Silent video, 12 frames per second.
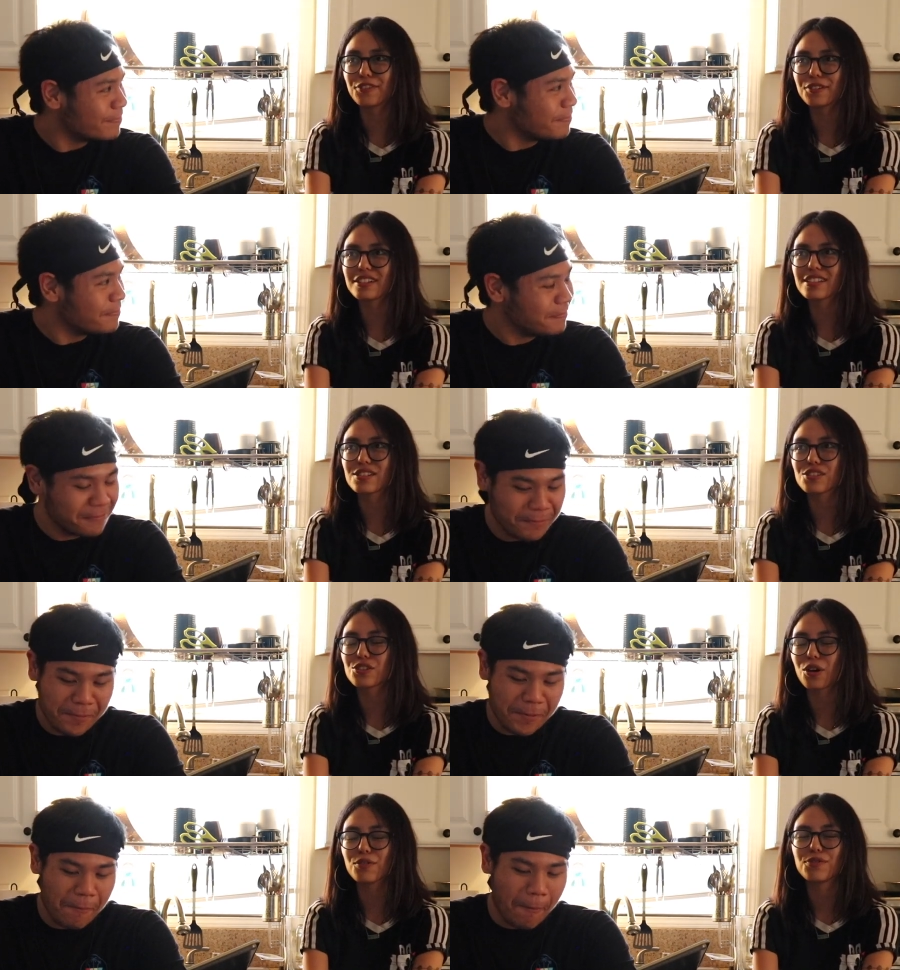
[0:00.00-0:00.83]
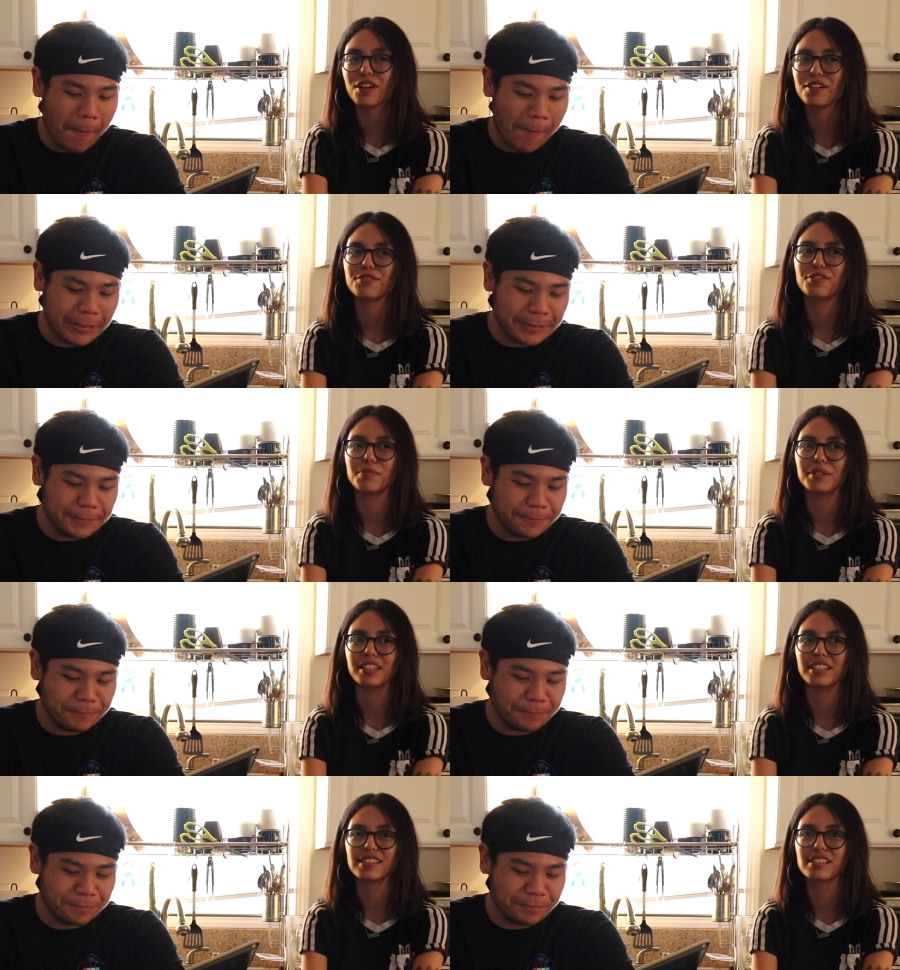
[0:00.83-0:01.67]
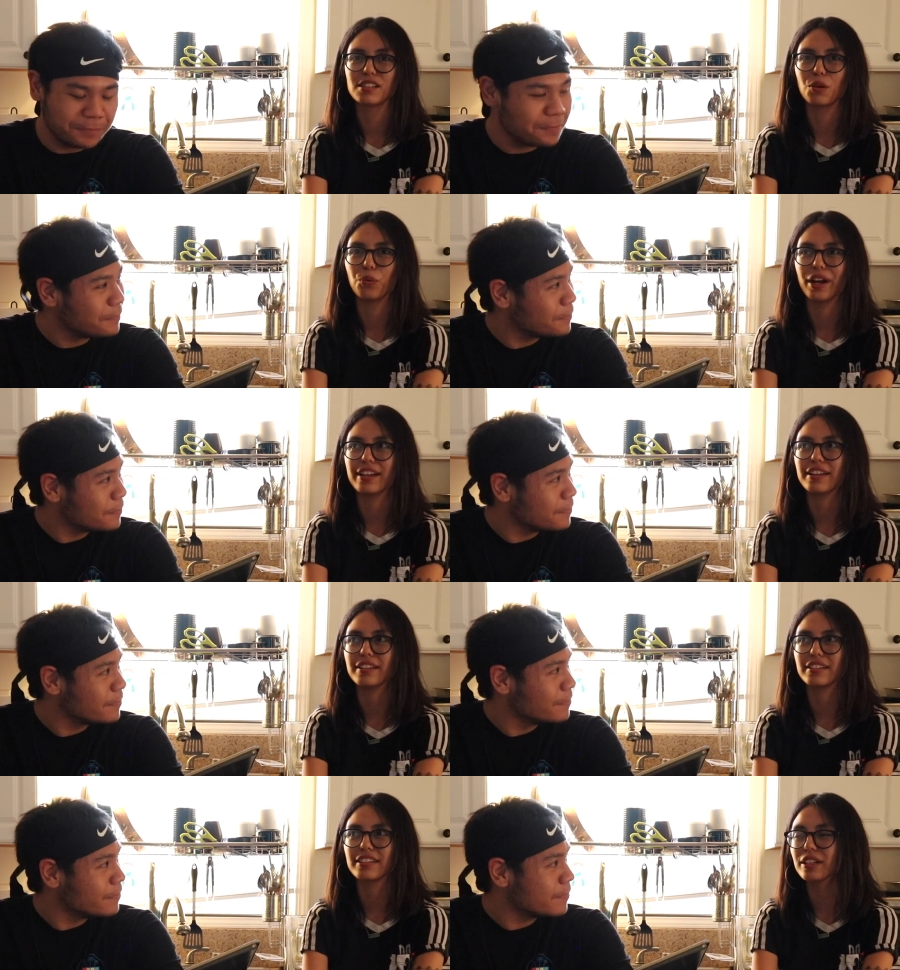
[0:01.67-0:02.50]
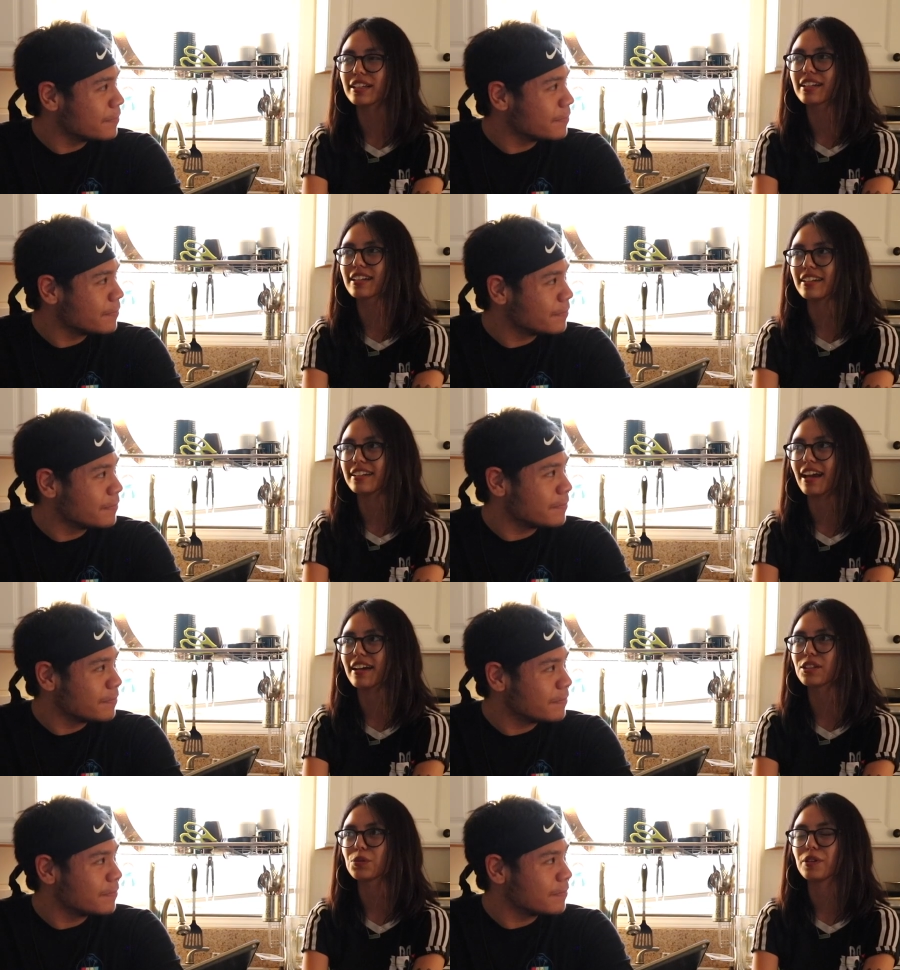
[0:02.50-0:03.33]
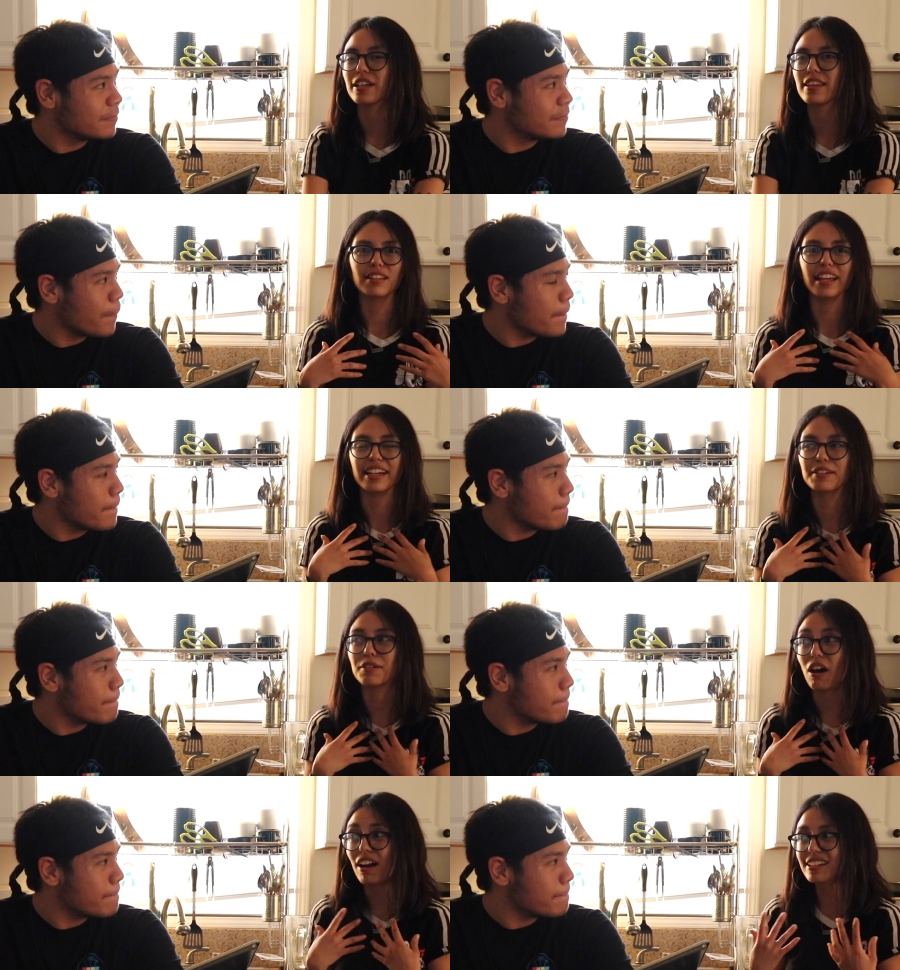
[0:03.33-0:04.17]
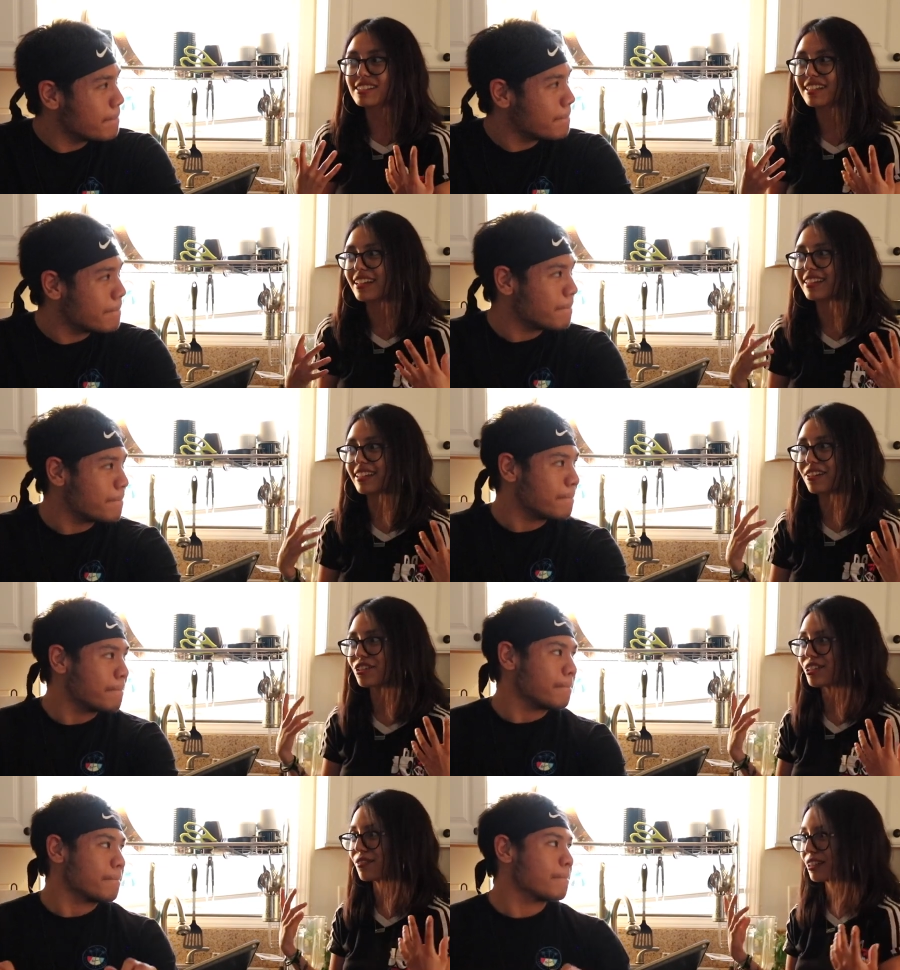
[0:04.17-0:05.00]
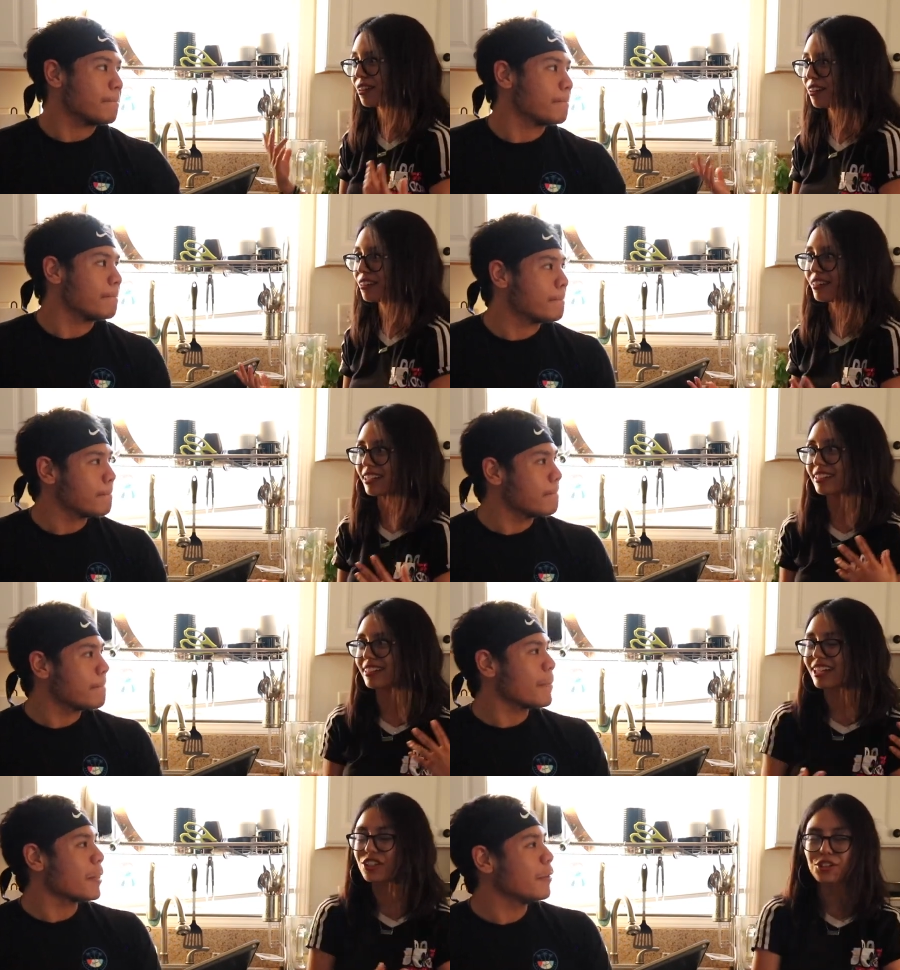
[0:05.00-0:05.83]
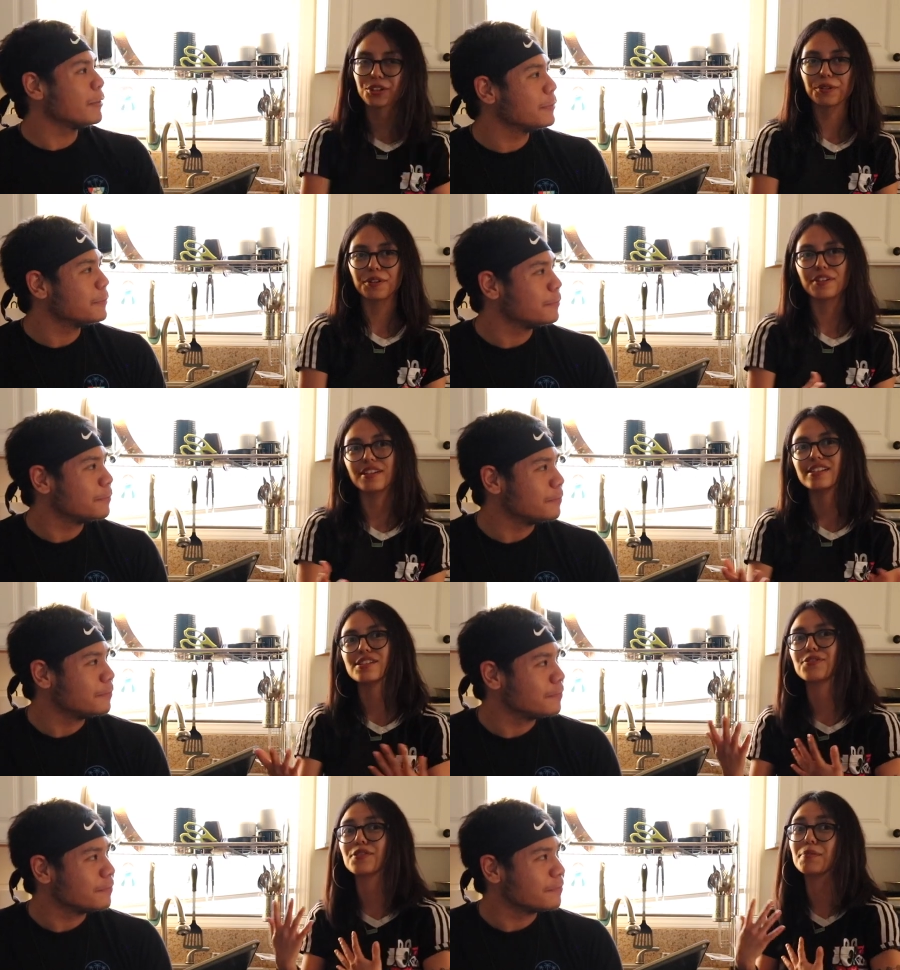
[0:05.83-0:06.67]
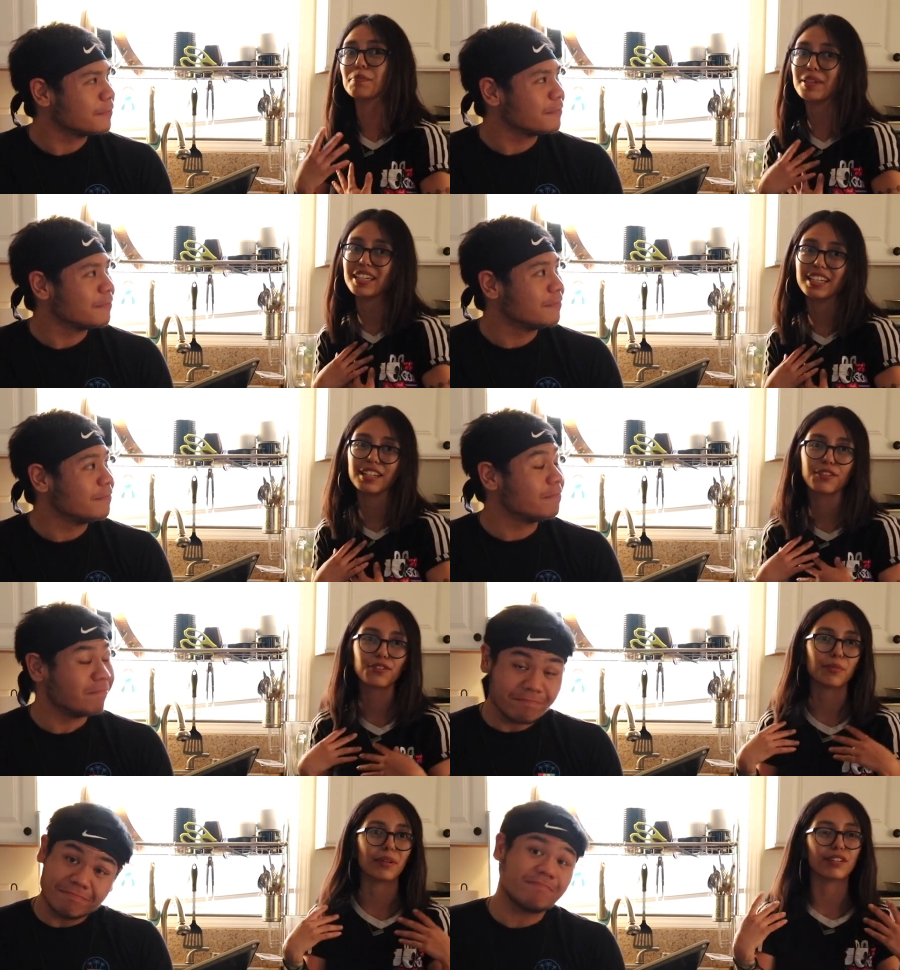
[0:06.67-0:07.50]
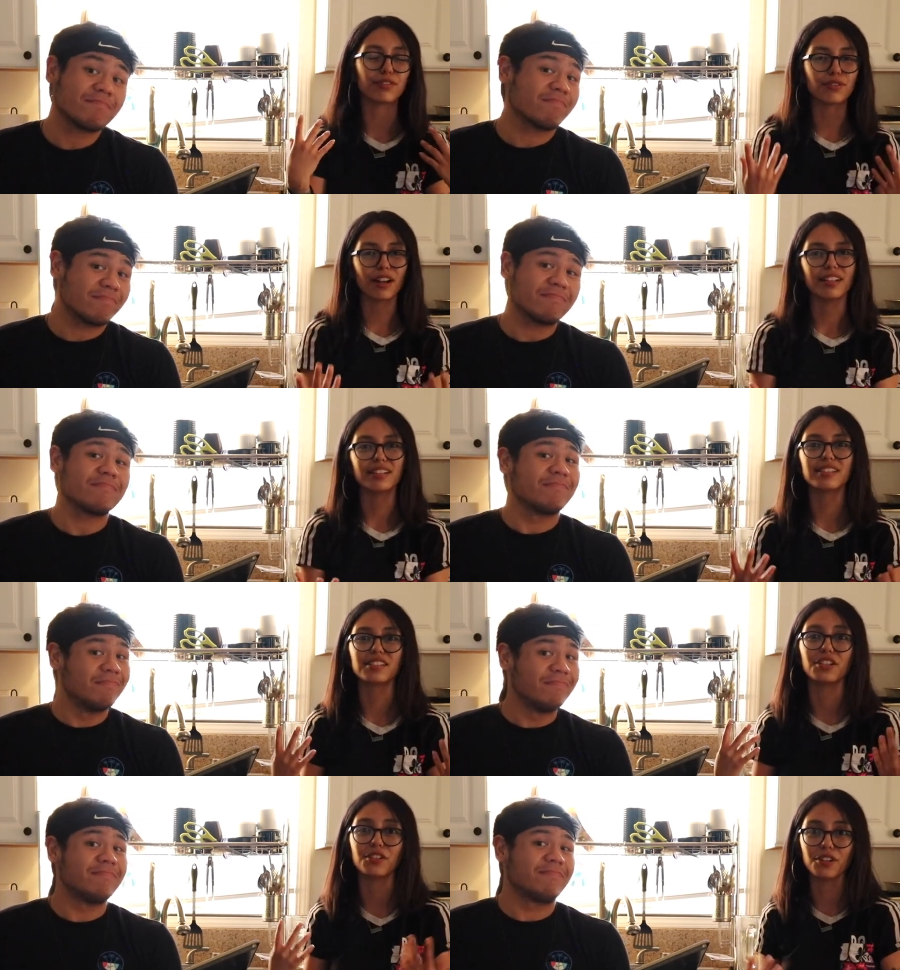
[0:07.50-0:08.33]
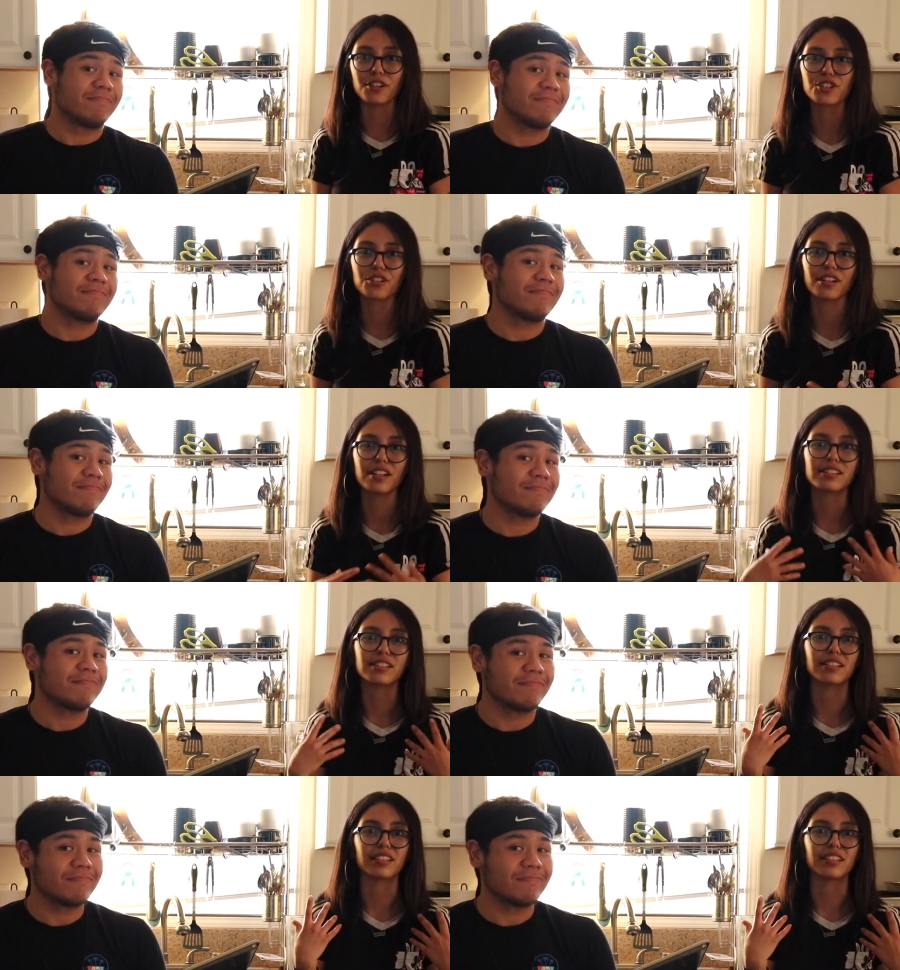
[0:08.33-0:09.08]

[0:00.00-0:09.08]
Speaker 1: Food is so fun for me. It's a way to really connect with, like, honestly, like the energy of the earth. Like nature grew this for me, for my friends, to nurture us and